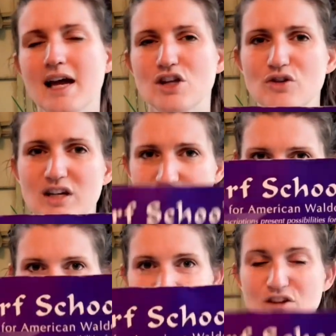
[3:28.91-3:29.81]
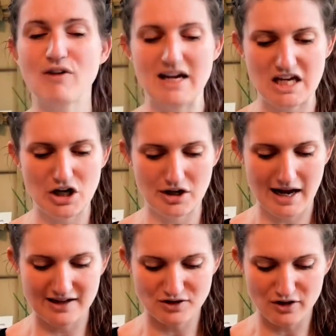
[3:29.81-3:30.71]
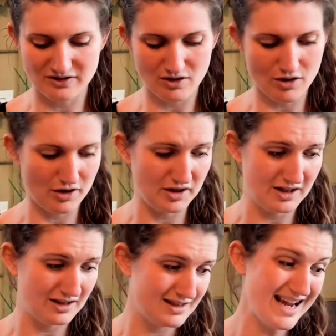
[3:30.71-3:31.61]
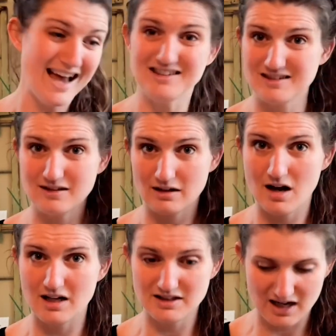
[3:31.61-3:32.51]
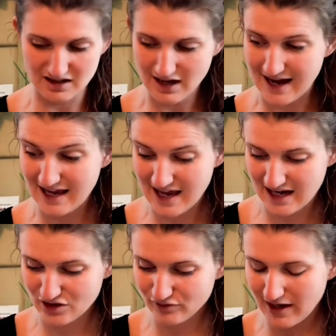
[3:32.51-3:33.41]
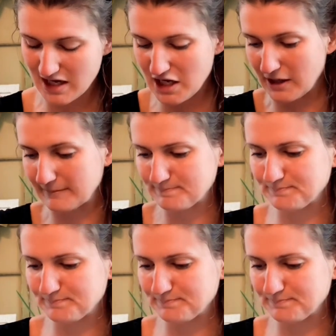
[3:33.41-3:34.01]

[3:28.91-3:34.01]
And you can see right here, it has all, all the tests and content at hand right here.